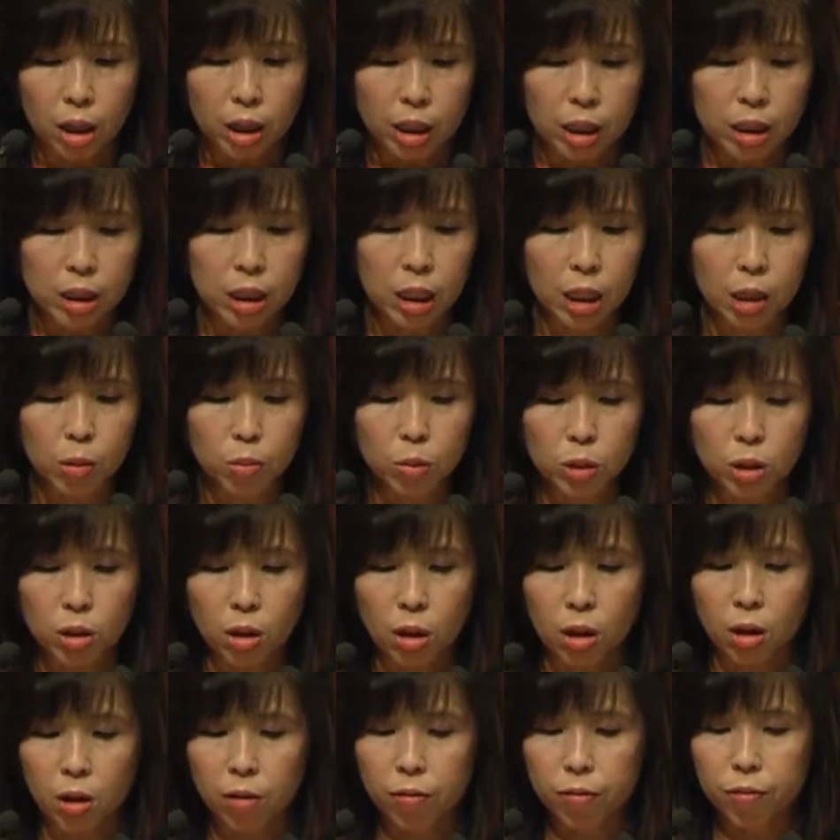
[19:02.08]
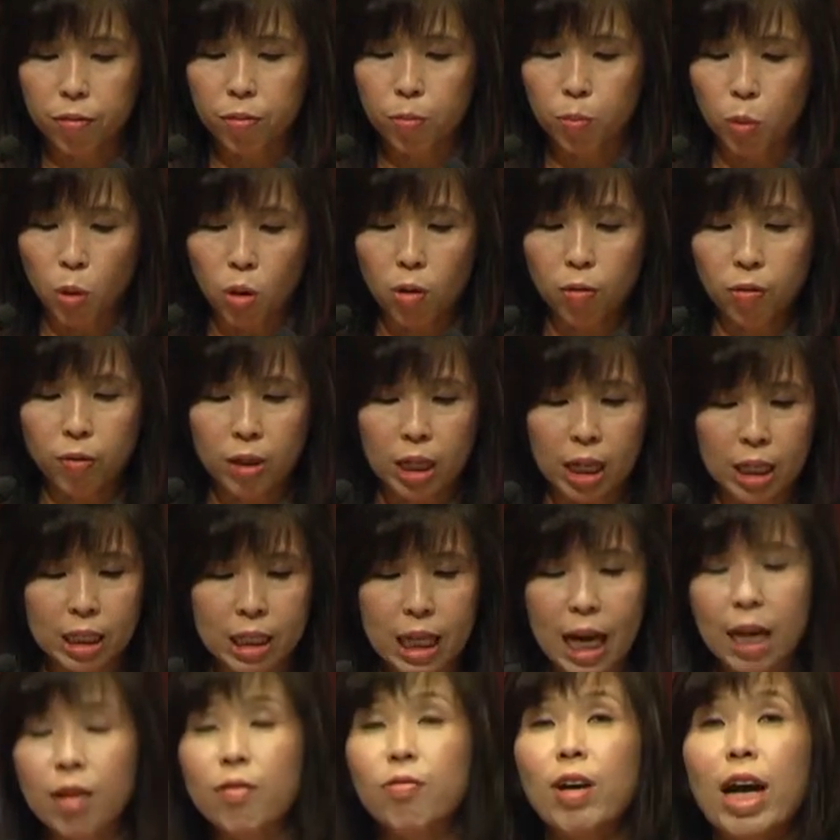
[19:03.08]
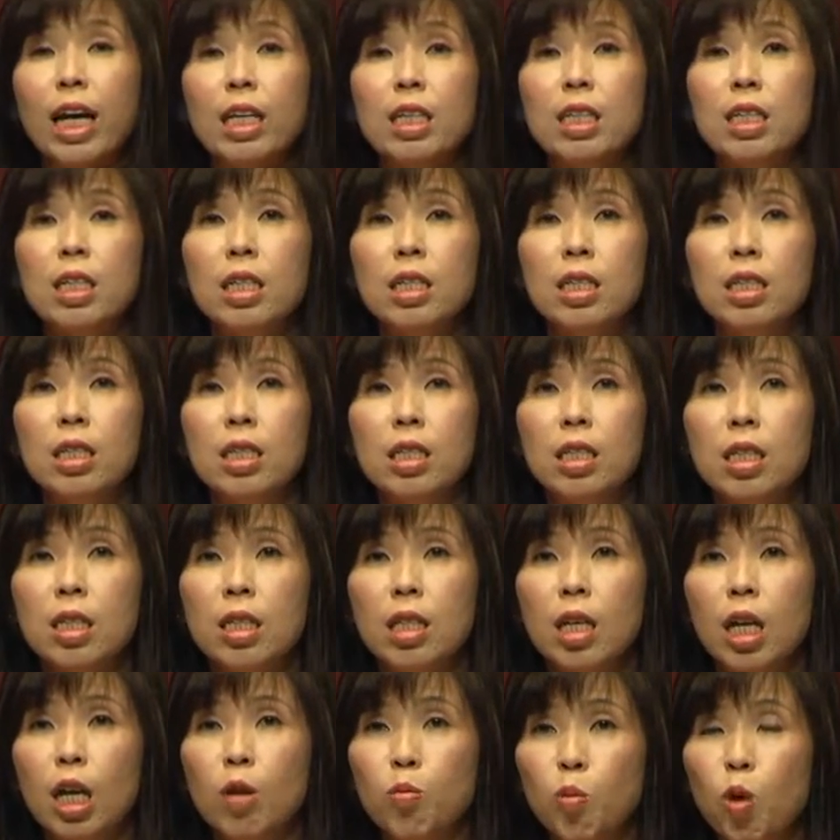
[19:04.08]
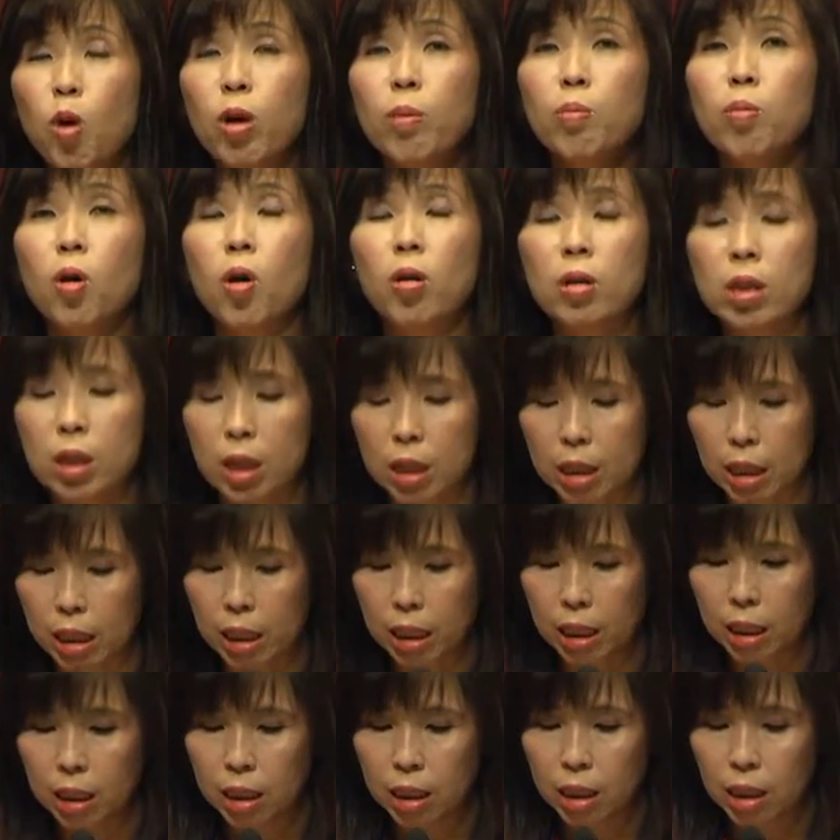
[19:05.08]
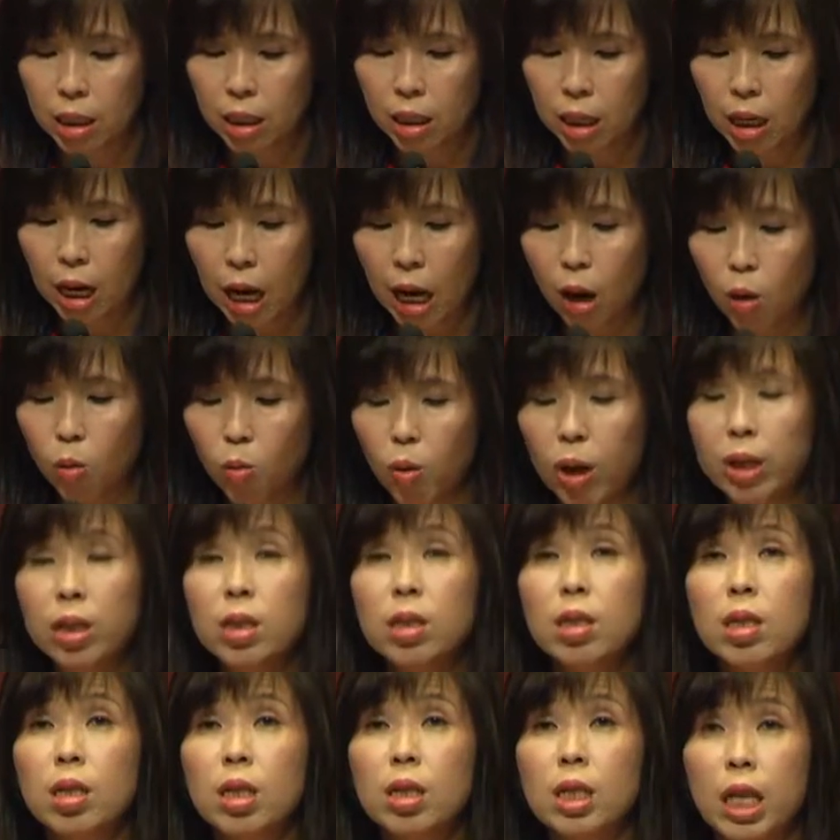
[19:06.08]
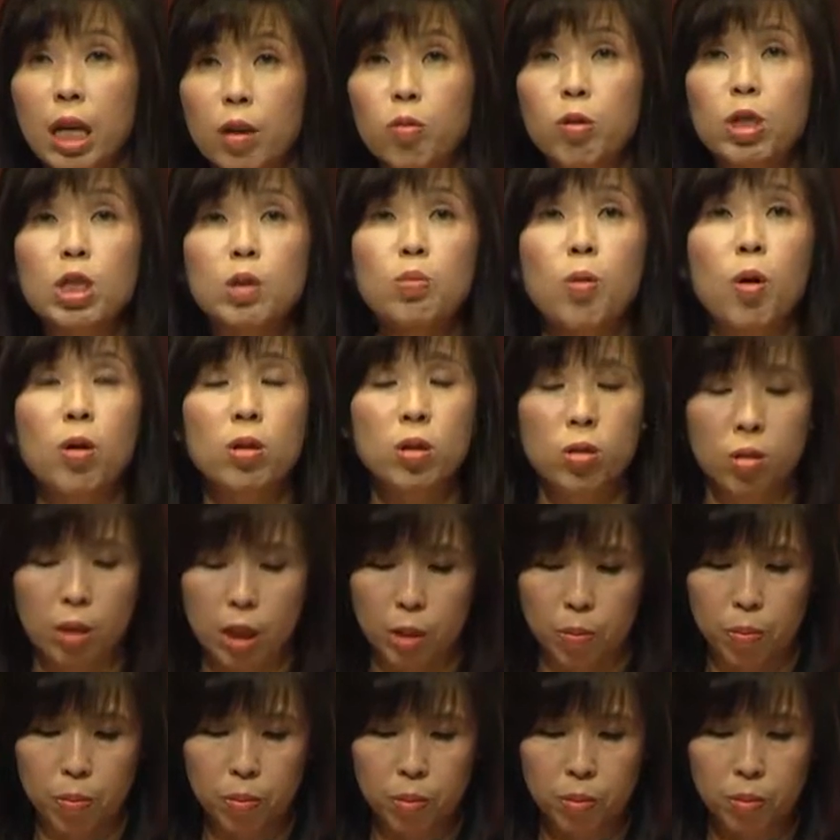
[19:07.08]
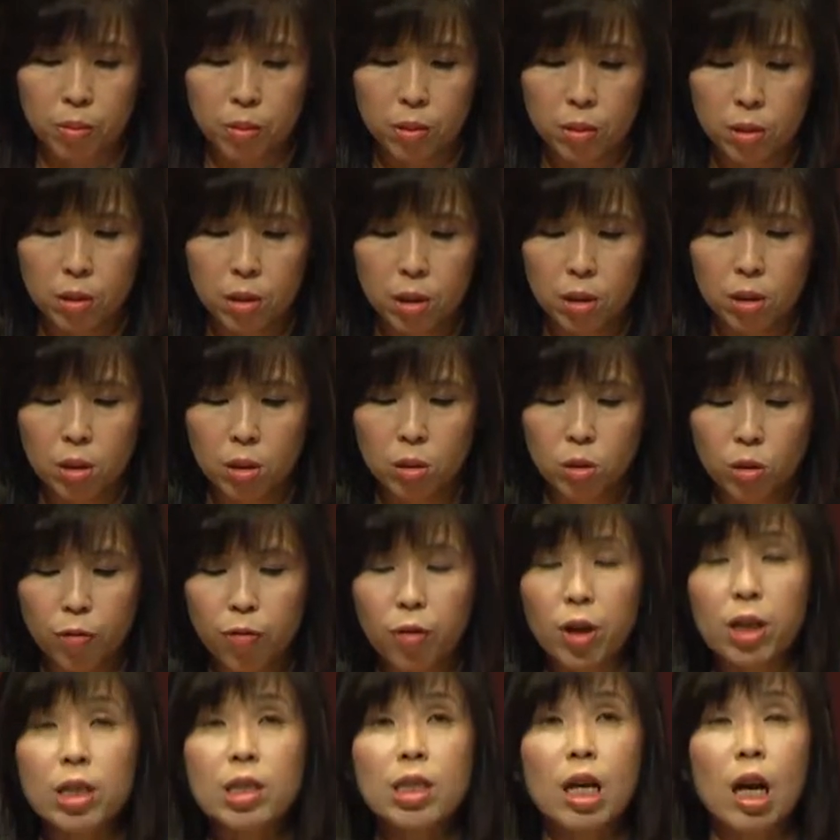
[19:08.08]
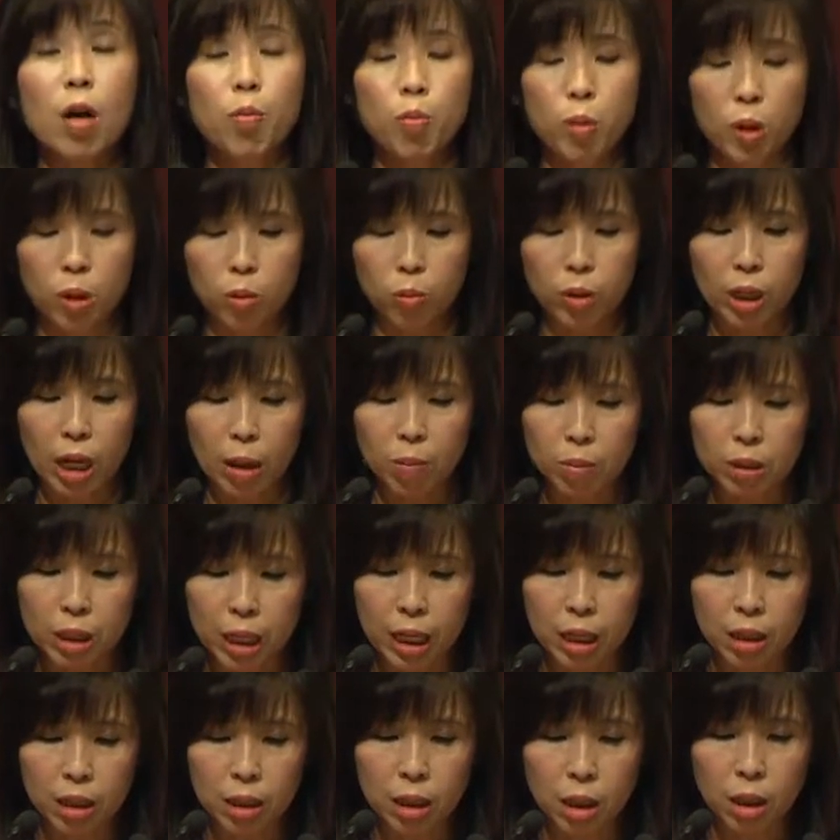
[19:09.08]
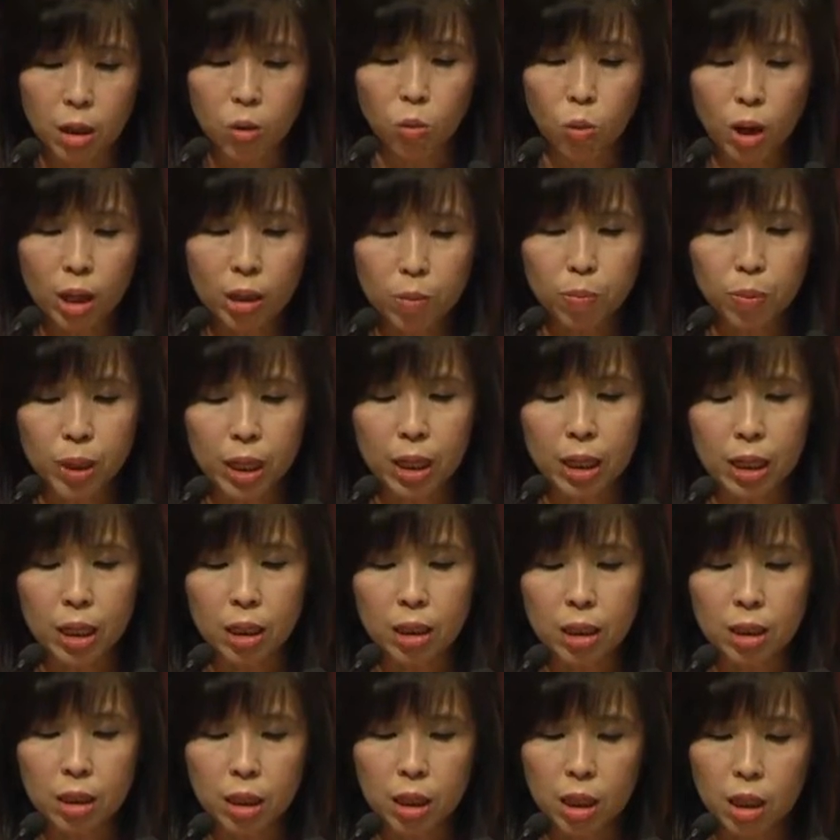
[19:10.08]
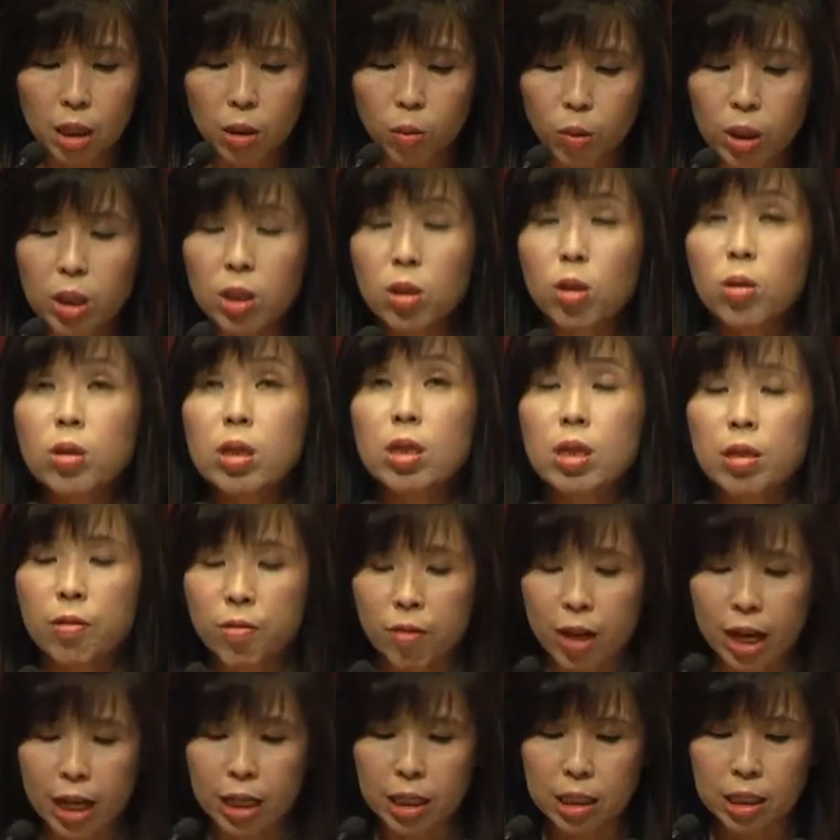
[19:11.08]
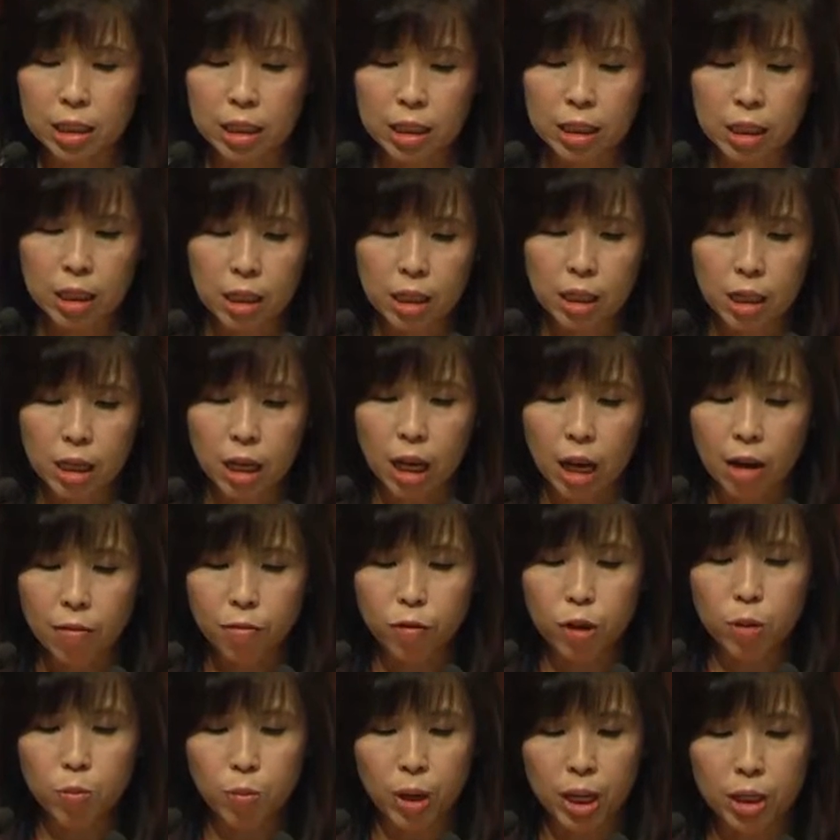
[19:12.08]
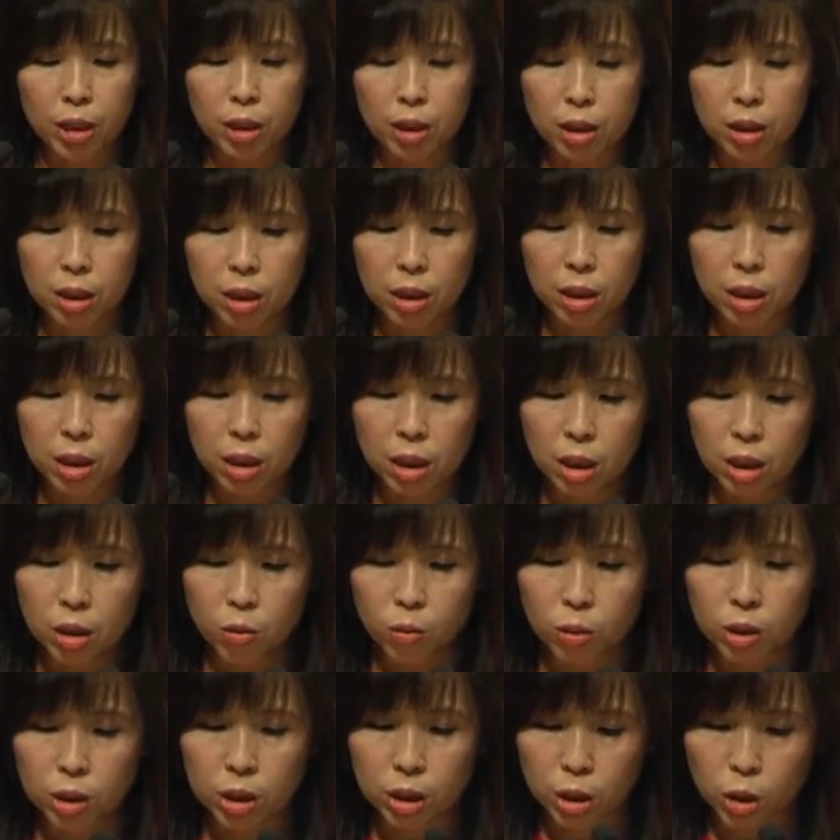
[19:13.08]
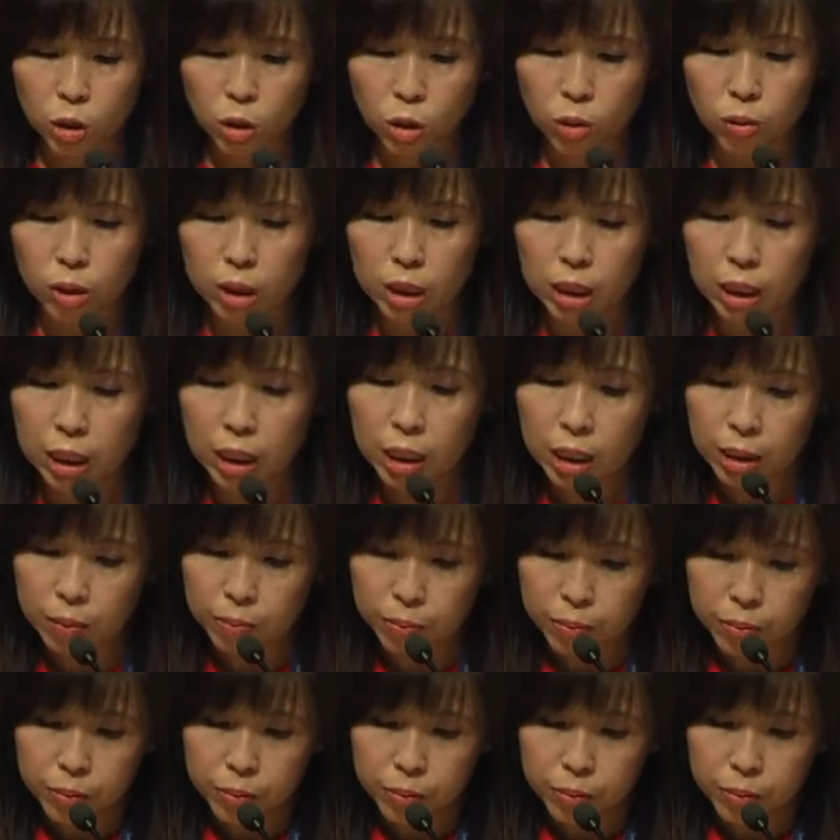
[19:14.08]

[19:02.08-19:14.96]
in terms of both the attack vectors and, more importantly, how one can respond to them. So, for example, we update 1 billion Windows devices every month with security